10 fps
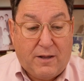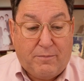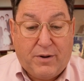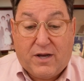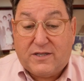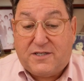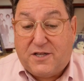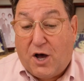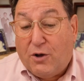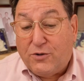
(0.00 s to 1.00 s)
Because
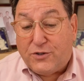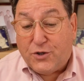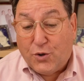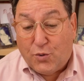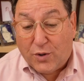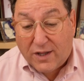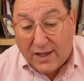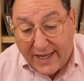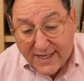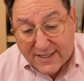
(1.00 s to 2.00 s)
those who
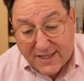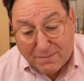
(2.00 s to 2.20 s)
released the